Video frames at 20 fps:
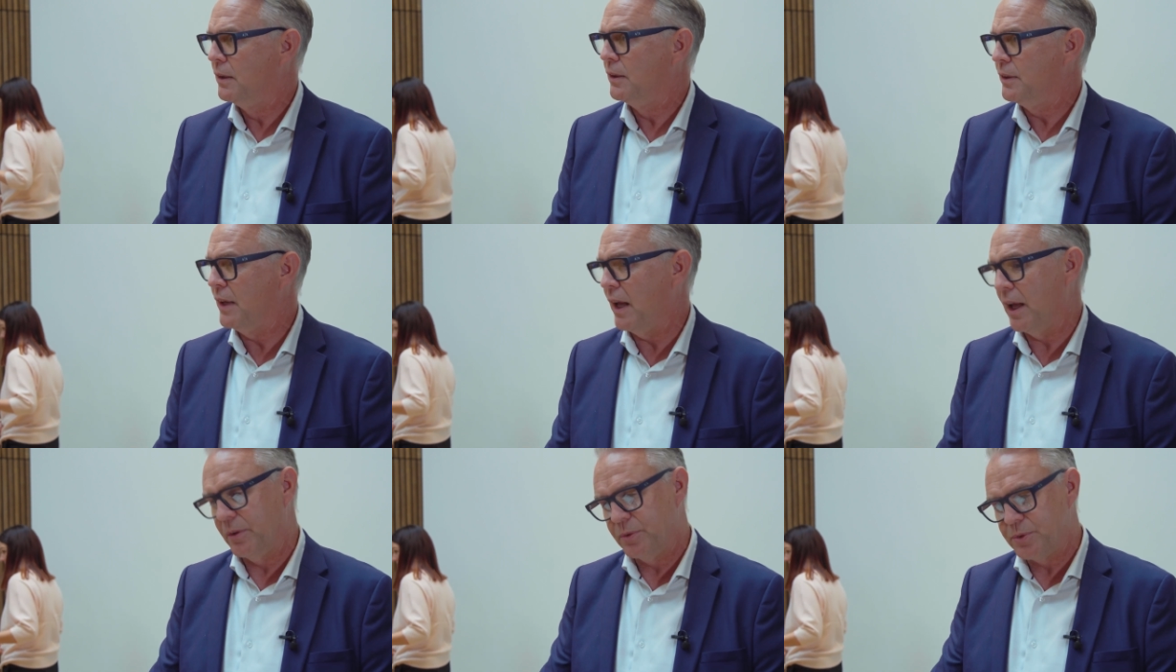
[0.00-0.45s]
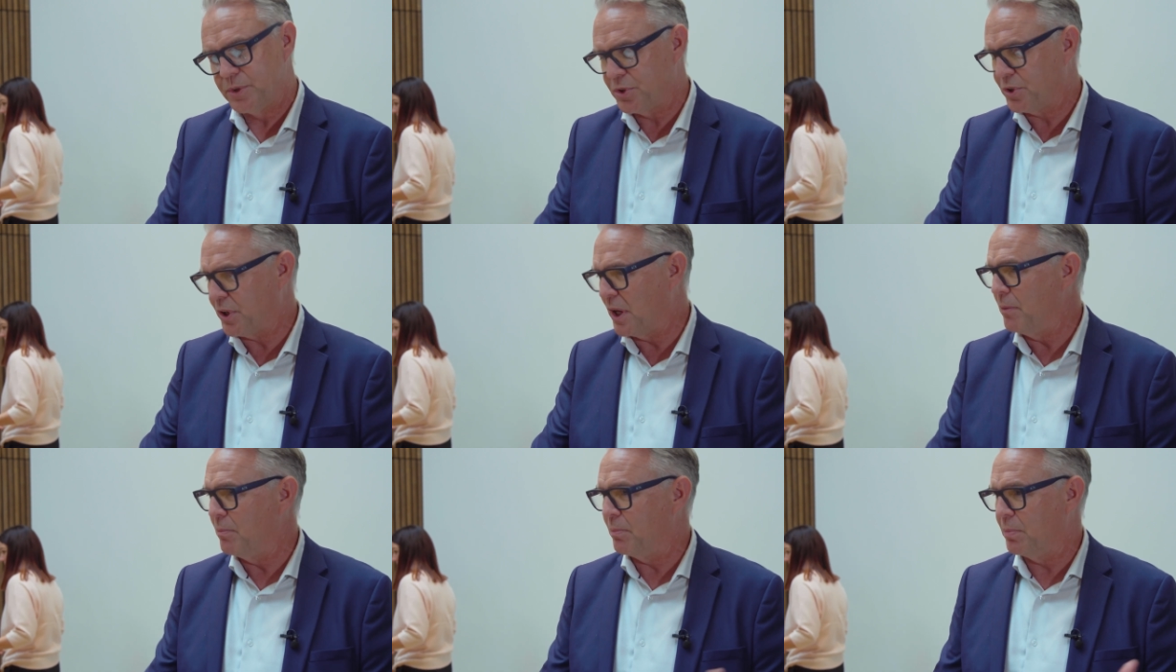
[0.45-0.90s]
yeah,
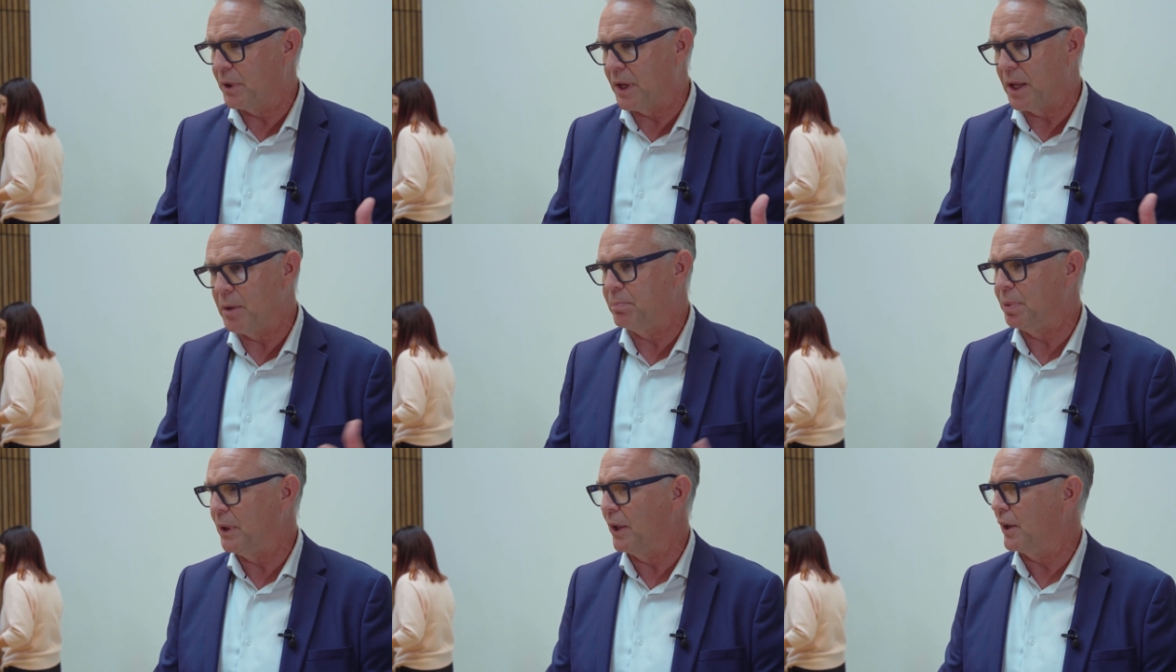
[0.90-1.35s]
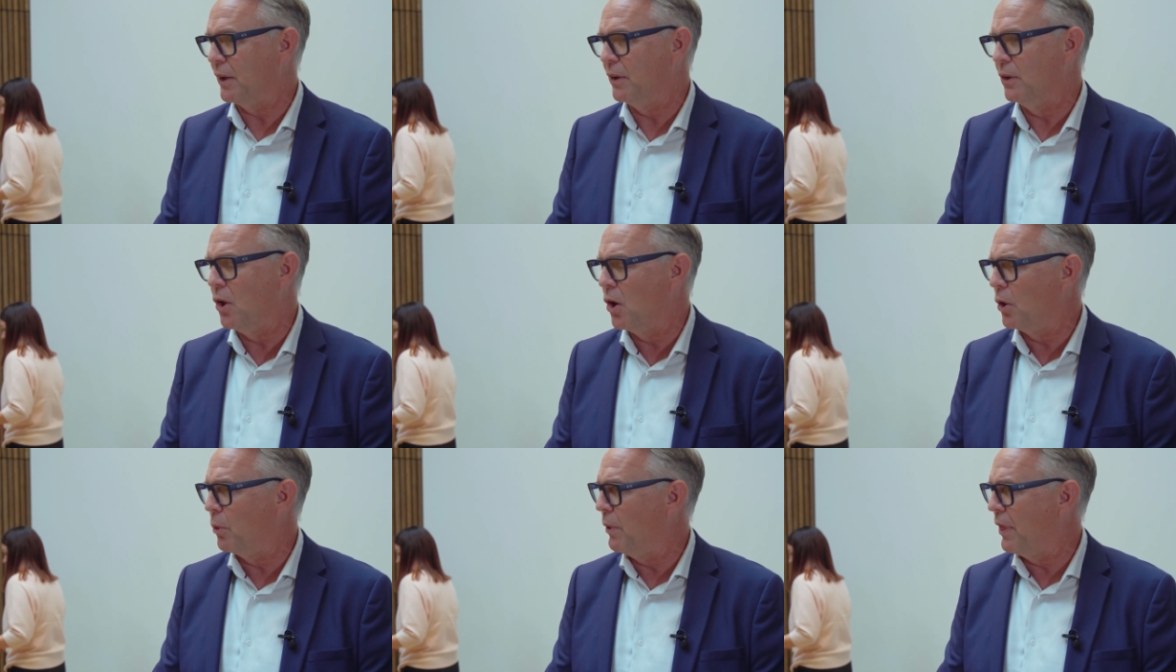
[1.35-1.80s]
just keep plugging
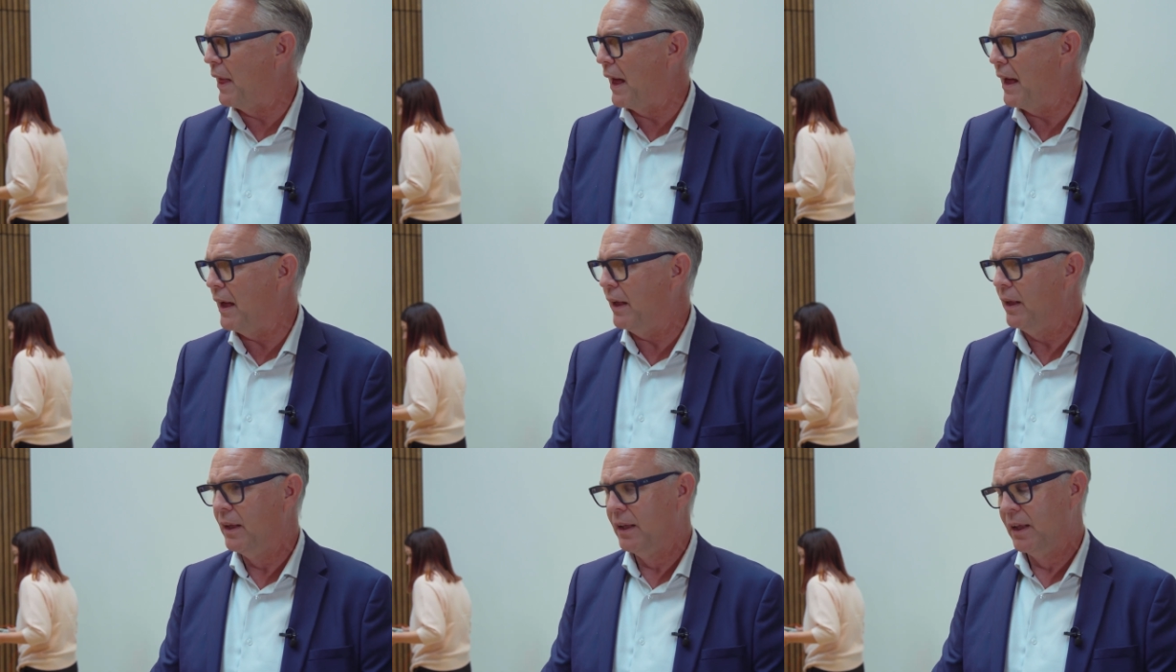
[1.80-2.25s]
along with that.